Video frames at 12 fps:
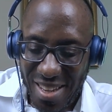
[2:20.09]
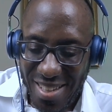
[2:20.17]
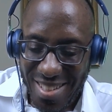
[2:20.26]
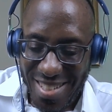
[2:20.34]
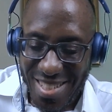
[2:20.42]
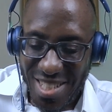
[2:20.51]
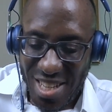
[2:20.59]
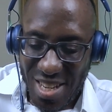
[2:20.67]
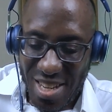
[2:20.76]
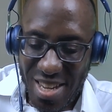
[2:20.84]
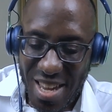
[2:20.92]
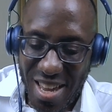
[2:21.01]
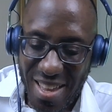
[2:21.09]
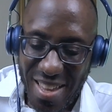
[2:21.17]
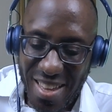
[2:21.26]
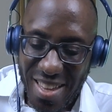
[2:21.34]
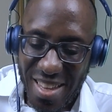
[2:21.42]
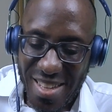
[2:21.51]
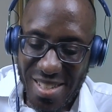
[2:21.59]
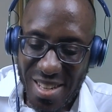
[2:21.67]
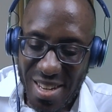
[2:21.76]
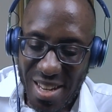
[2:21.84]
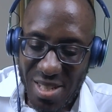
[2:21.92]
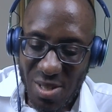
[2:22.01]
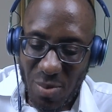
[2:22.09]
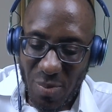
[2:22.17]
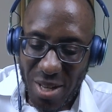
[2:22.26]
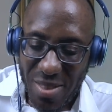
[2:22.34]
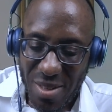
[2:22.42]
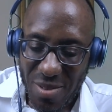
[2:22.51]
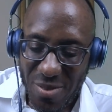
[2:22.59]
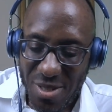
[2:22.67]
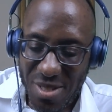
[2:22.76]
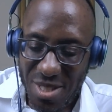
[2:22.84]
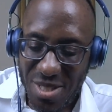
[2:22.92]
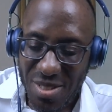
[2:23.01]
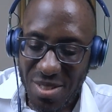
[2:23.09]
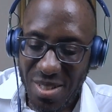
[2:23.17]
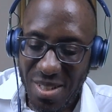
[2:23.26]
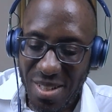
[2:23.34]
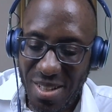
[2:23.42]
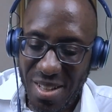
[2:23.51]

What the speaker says: She is a naturopathic physician.